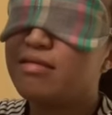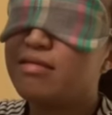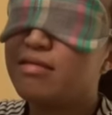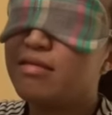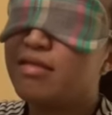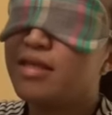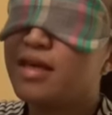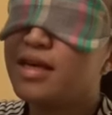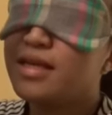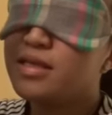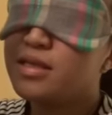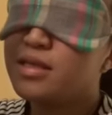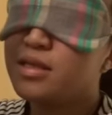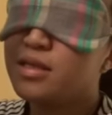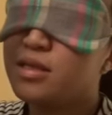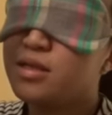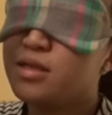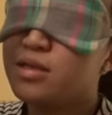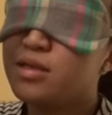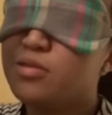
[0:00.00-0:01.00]

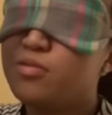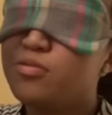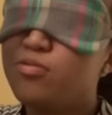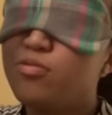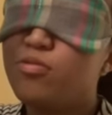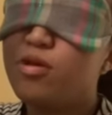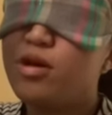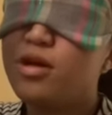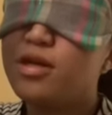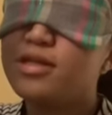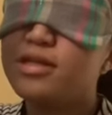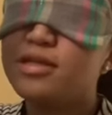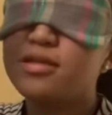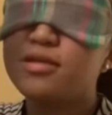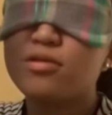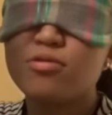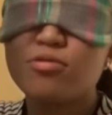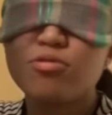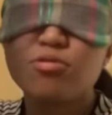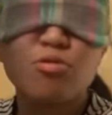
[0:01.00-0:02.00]
this one
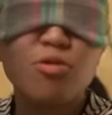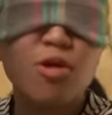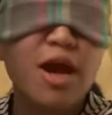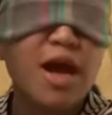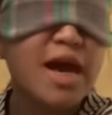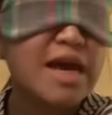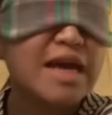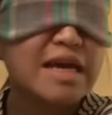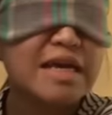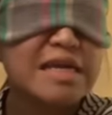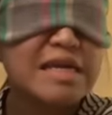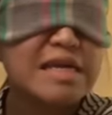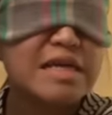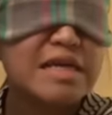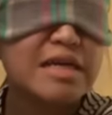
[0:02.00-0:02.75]
is the red.